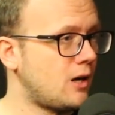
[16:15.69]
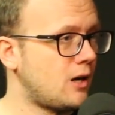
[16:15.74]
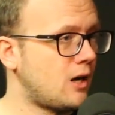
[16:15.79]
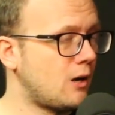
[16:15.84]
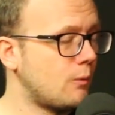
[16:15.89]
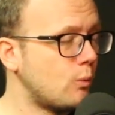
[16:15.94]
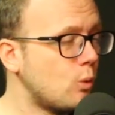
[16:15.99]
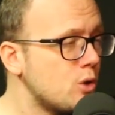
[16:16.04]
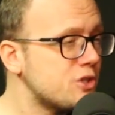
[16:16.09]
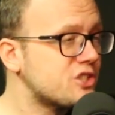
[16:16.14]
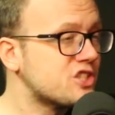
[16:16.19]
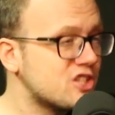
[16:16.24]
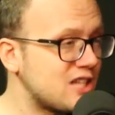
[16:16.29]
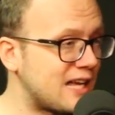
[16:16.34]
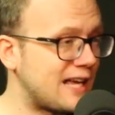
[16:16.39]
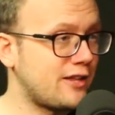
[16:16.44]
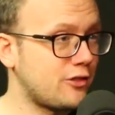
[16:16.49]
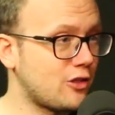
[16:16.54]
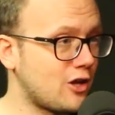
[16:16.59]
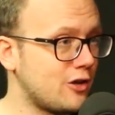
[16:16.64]
I would
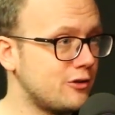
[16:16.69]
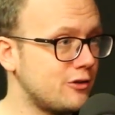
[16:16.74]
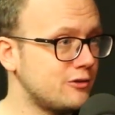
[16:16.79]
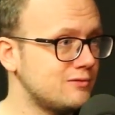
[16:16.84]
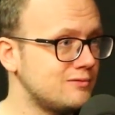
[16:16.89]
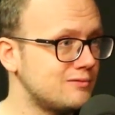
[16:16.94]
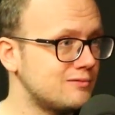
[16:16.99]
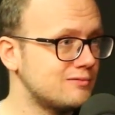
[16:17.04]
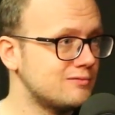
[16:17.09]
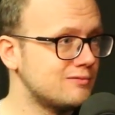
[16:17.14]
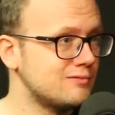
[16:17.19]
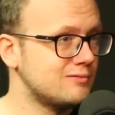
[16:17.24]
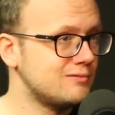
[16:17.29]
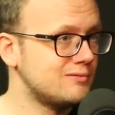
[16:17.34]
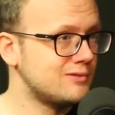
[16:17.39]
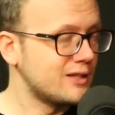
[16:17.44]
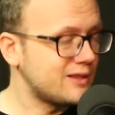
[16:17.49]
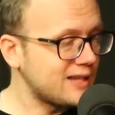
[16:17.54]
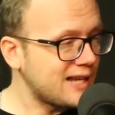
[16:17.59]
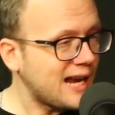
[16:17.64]
say, though,
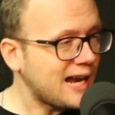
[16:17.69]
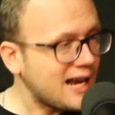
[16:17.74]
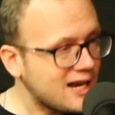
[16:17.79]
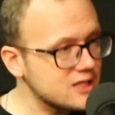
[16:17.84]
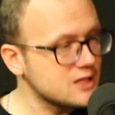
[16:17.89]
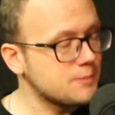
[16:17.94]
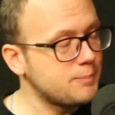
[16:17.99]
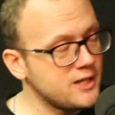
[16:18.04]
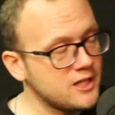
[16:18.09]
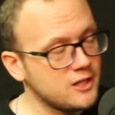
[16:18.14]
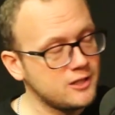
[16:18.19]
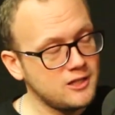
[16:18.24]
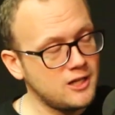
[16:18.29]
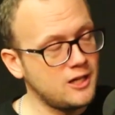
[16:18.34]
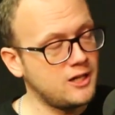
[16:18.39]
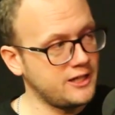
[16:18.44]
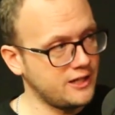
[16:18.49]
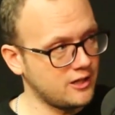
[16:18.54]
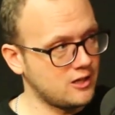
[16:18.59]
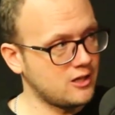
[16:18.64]
that there has been a
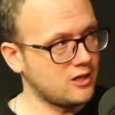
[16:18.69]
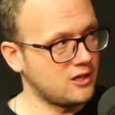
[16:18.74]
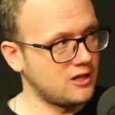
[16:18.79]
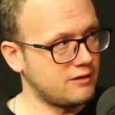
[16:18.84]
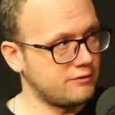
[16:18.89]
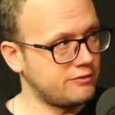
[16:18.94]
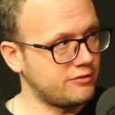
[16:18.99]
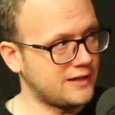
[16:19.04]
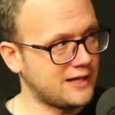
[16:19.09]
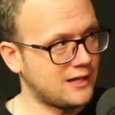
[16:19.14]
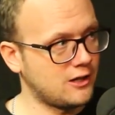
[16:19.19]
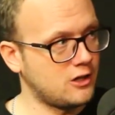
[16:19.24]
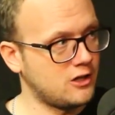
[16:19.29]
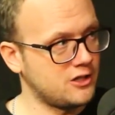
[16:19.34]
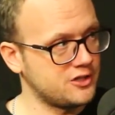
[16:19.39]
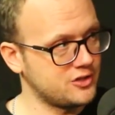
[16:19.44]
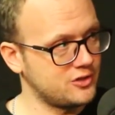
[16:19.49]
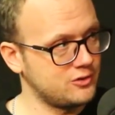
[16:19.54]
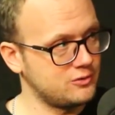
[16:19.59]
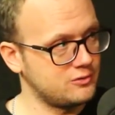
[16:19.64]
learning curve at
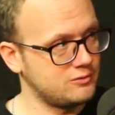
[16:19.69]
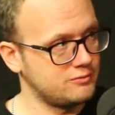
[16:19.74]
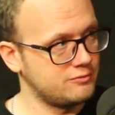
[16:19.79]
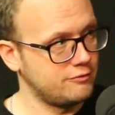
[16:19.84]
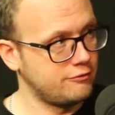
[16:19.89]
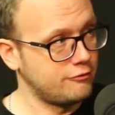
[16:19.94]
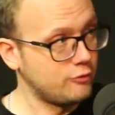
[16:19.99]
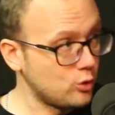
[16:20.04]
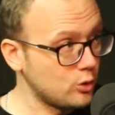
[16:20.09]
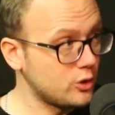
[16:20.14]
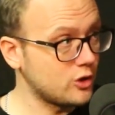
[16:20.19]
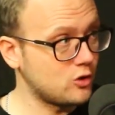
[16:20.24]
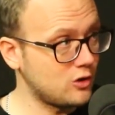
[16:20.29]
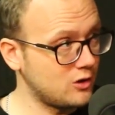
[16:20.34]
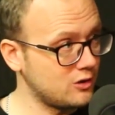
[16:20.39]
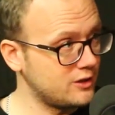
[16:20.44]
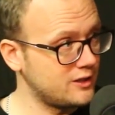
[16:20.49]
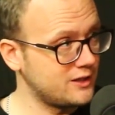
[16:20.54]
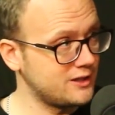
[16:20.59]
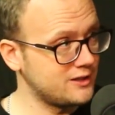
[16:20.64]
Arsenal for the
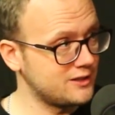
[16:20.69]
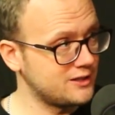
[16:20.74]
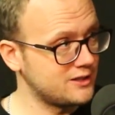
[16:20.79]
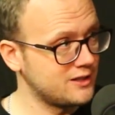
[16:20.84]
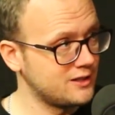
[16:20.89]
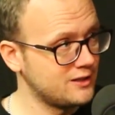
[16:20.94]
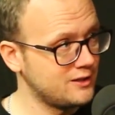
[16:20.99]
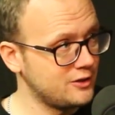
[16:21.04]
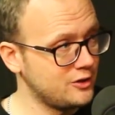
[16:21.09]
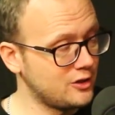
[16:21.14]
Kroenkes.